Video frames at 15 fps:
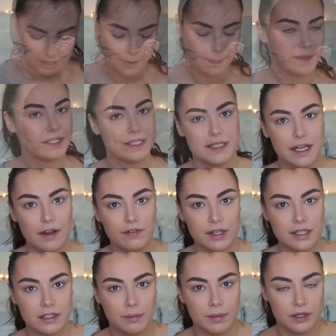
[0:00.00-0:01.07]
and this is
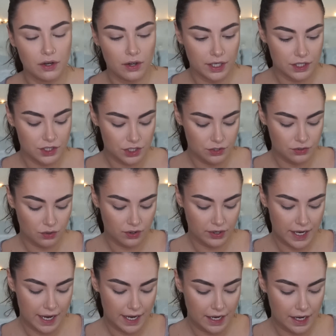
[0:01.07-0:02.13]
definitely something that I could use
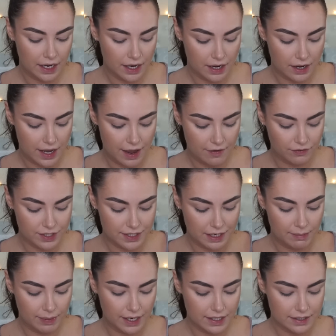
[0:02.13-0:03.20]
on a
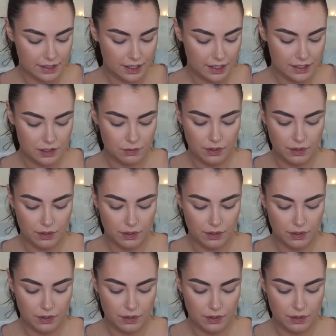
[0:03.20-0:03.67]
everyday basis.